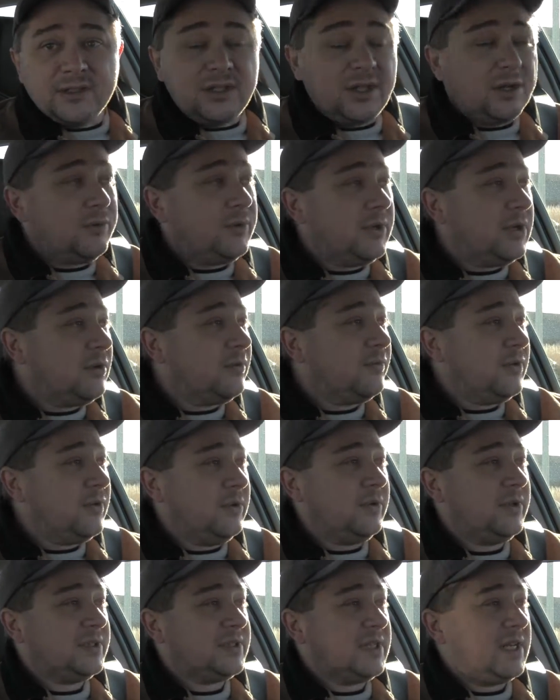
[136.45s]
we don't
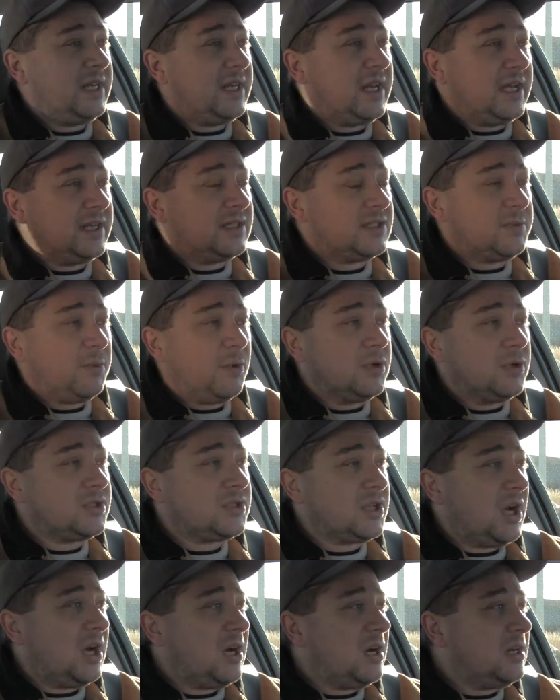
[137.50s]
view it as any kind of sports
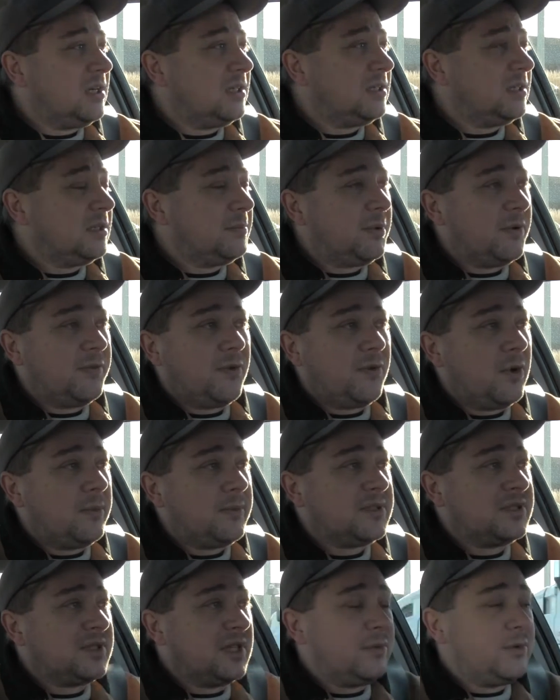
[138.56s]
car or
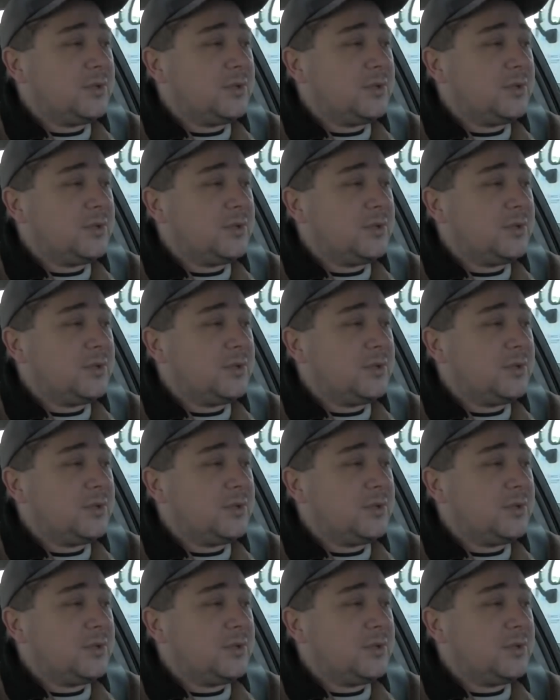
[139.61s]
performance thing.